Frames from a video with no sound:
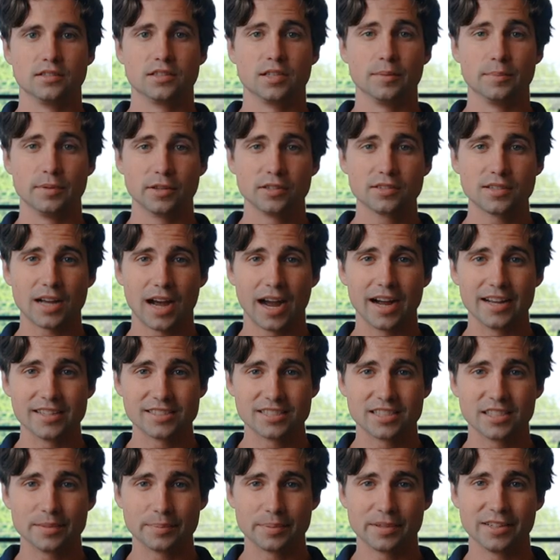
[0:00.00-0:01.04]
To build
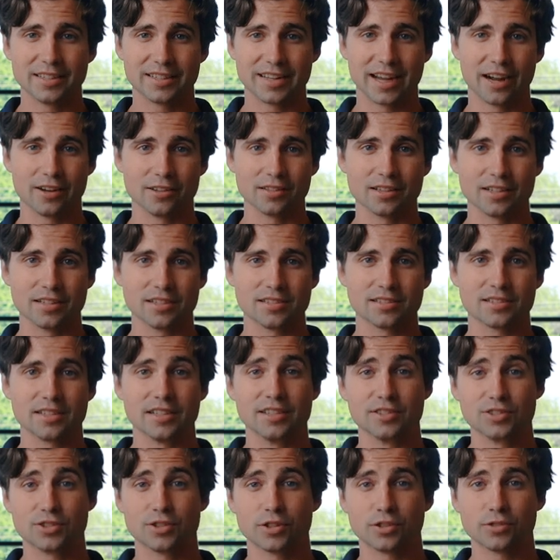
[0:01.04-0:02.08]
ICP account lists
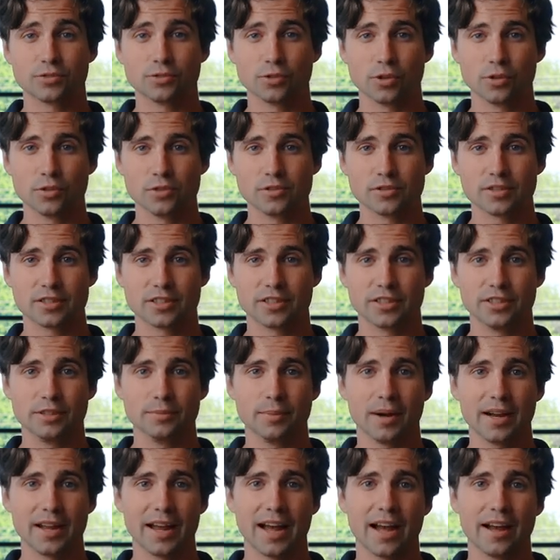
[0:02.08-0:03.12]
in certain roles, you
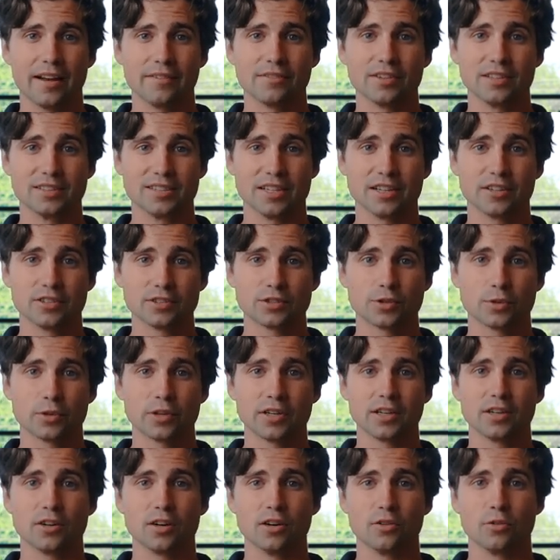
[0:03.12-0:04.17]
might have a
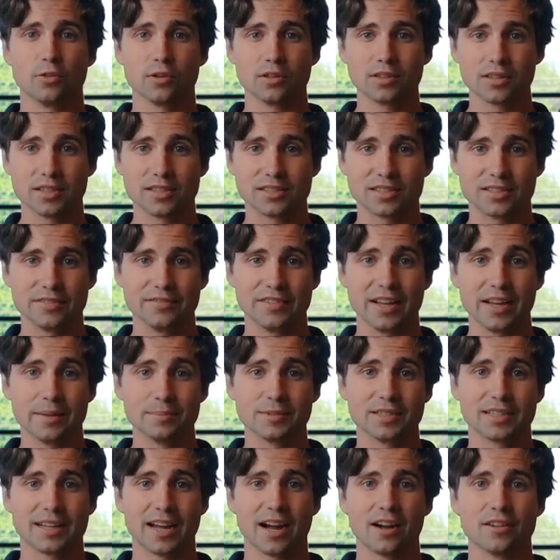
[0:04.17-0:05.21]
territory or list of
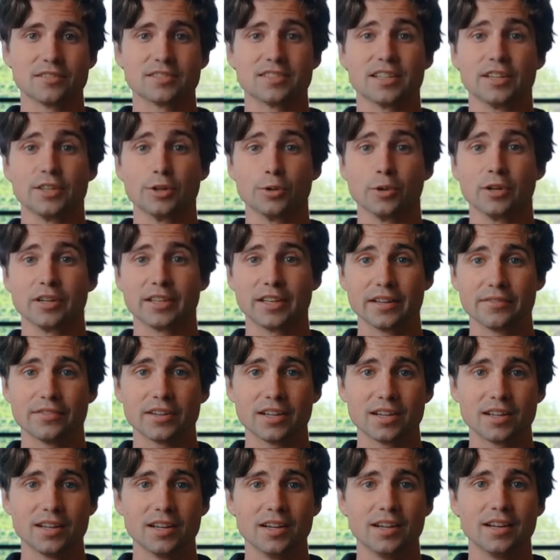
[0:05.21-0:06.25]
named accounts that you were
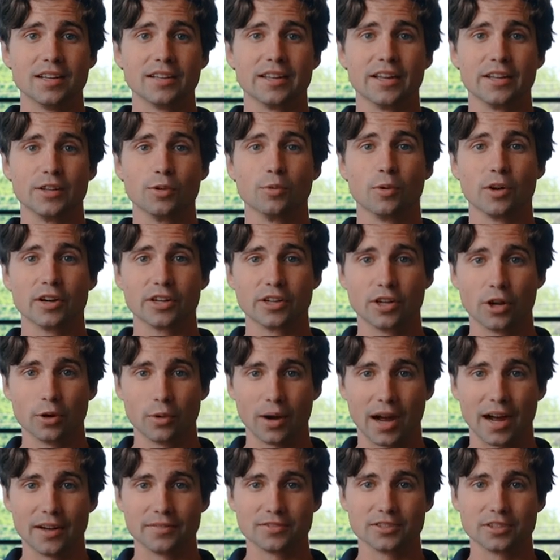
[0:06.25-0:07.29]
given that you want to
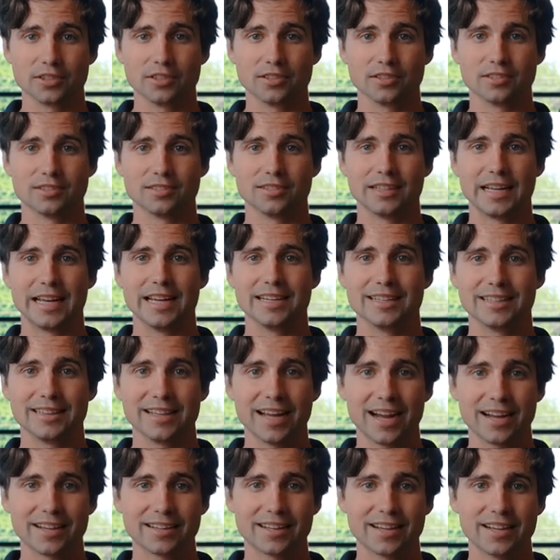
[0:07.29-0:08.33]
go after. And in
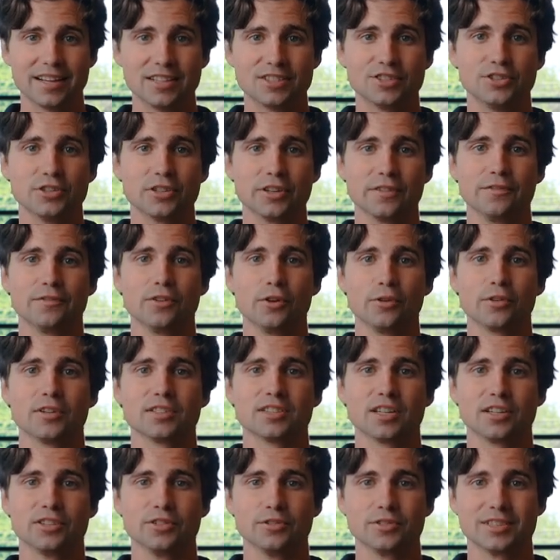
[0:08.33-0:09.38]
that case, you can
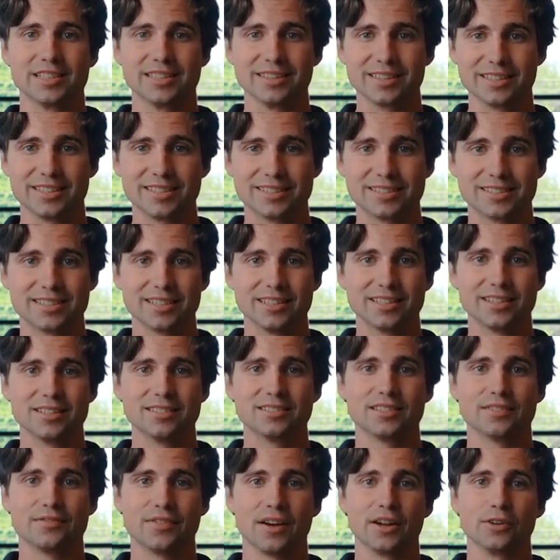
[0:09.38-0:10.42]
focus on using
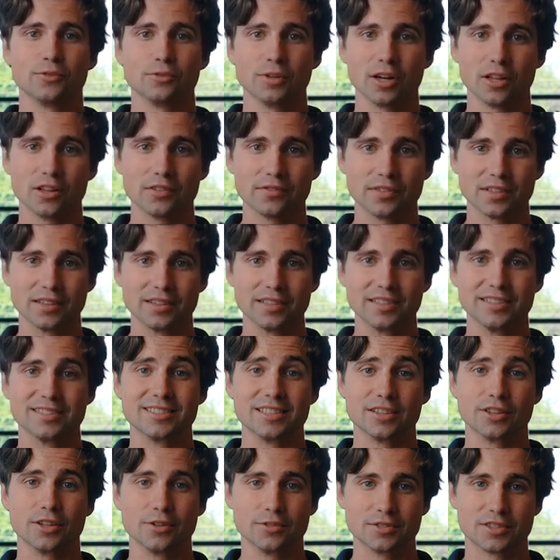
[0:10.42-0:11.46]
LinkedIn to find relevant leads
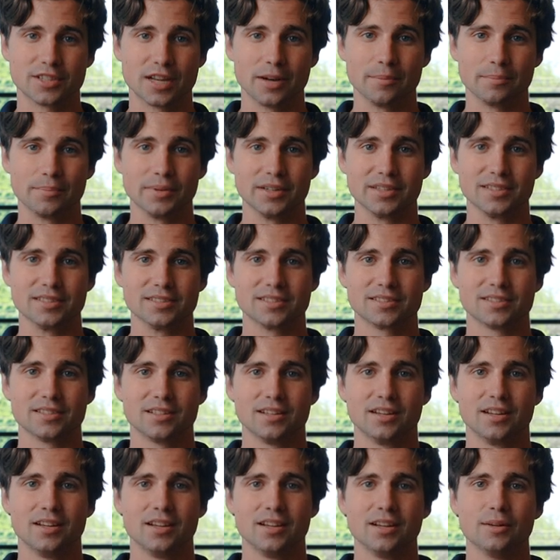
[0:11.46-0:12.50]
at those companies.
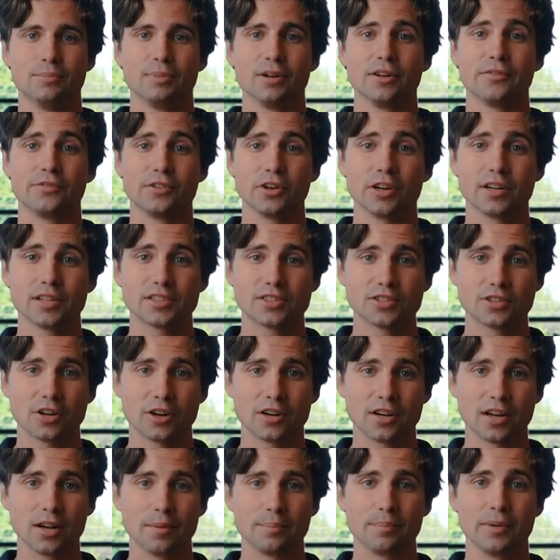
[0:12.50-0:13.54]
But if you're at a
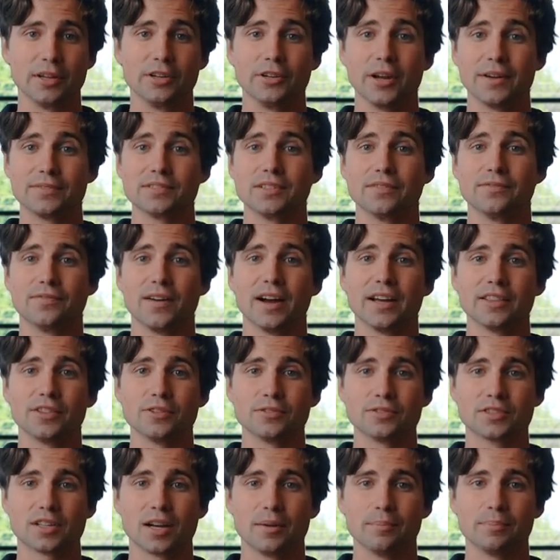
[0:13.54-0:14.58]
startup and you have to find
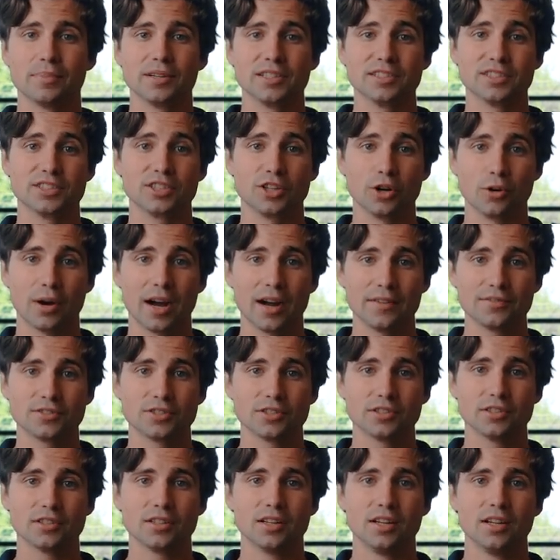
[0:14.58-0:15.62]
those companies to go
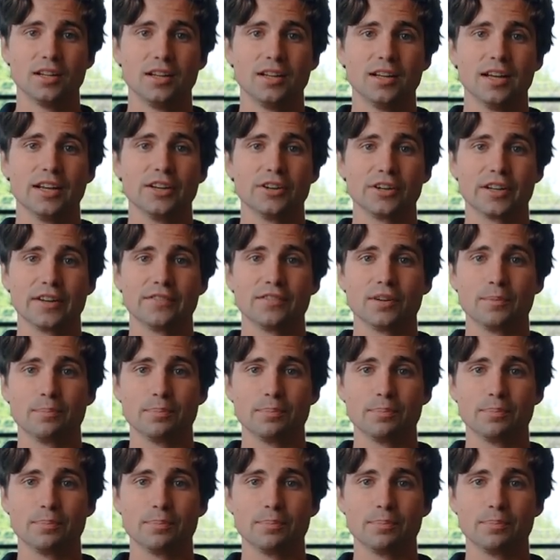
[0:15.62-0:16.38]
after, and you're given a